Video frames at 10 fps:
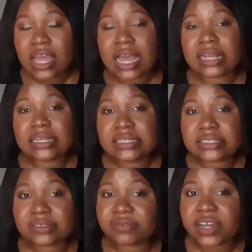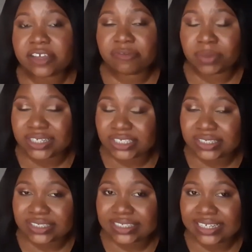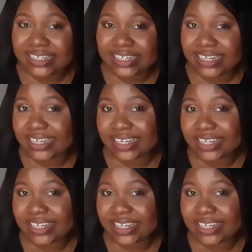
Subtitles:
at least 5 patients a day